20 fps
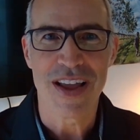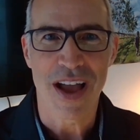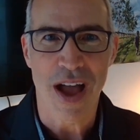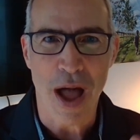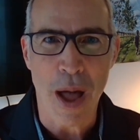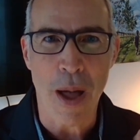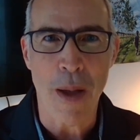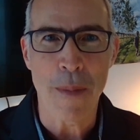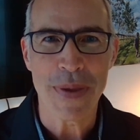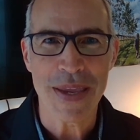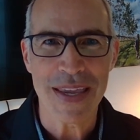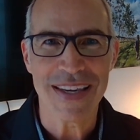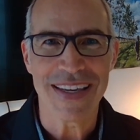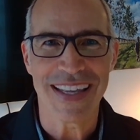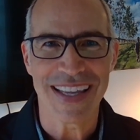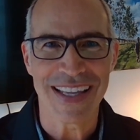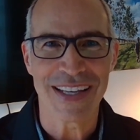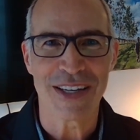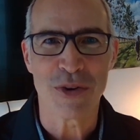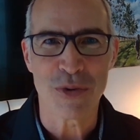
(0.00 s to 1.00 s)
humming
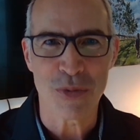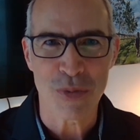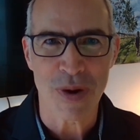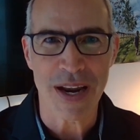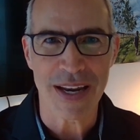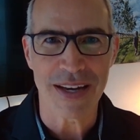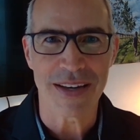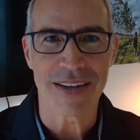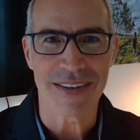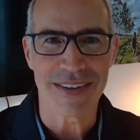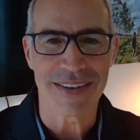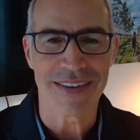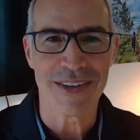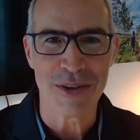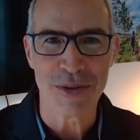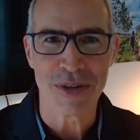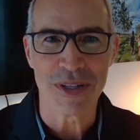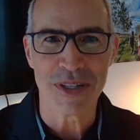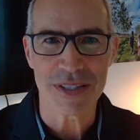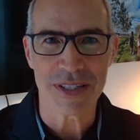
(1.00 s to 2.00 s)
in great
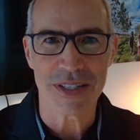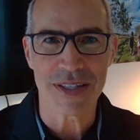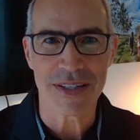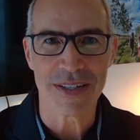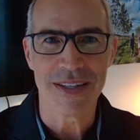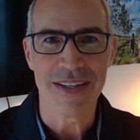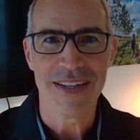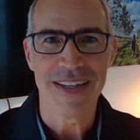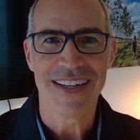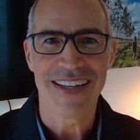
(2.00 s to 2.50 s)
unison